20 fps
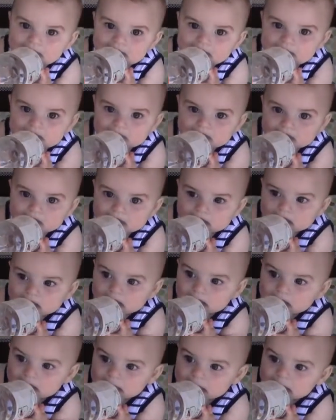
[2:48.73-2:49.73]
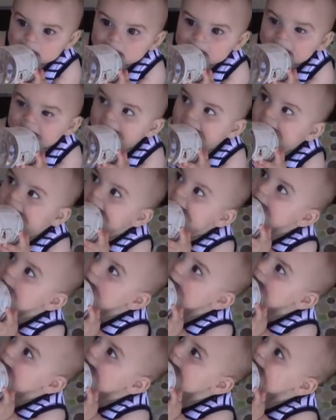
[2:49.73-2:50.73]
one day
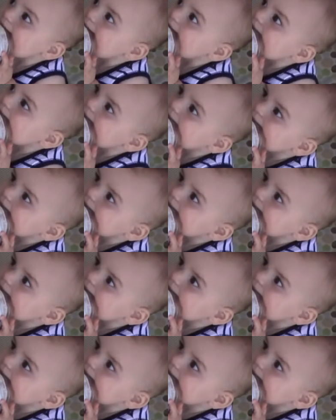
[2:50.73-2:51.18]
and dropped that